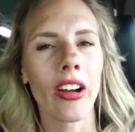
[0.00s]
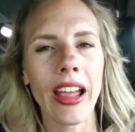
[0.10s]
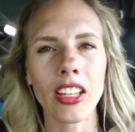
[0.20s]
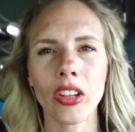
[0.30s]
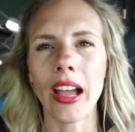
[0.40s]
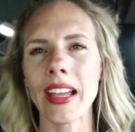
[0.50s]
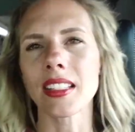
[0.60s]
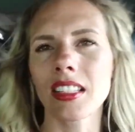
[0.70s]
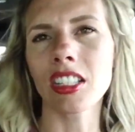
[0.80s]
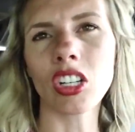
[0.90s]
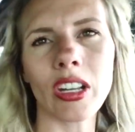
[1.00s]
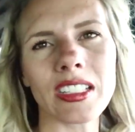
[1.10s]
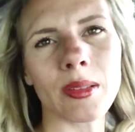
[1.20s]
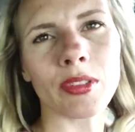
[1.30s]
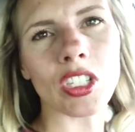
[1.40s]
All right, you guys, let's go
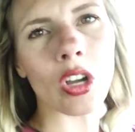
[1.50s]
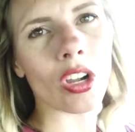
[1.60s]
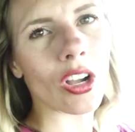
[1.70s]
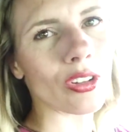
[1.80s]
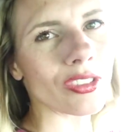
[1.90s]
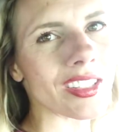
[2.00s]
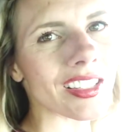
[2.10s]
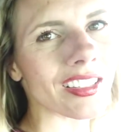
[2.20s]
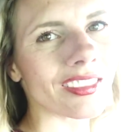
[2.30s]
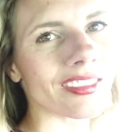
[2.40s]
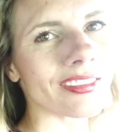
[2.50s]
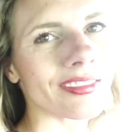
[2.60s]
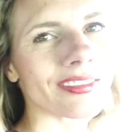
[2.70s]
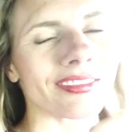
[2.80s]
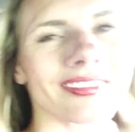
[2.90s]
get some snow cones. And then we'll go